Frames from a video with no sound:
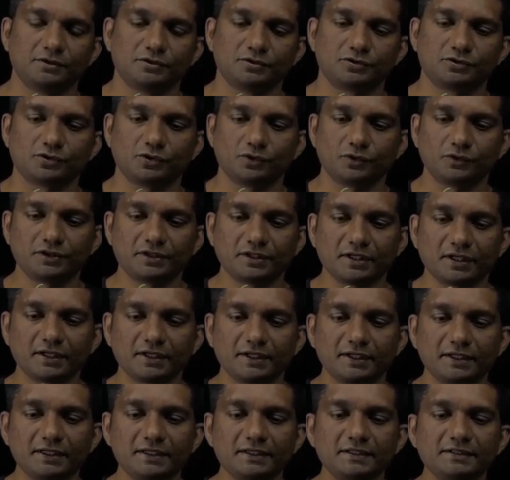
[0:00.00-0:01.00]
So there
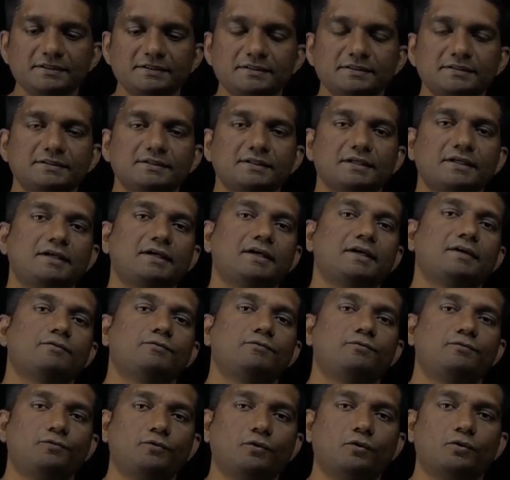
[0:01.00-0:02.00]
is a
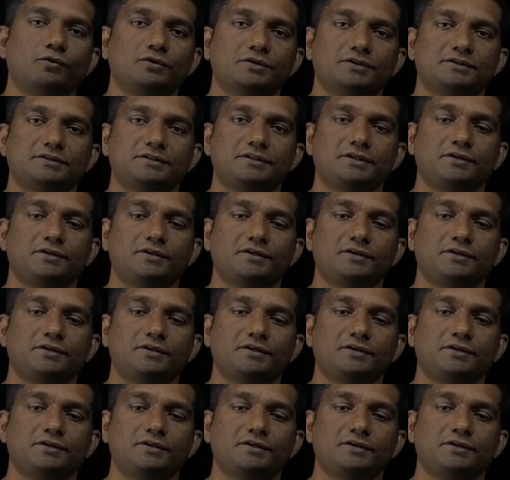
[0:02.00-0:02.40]
force,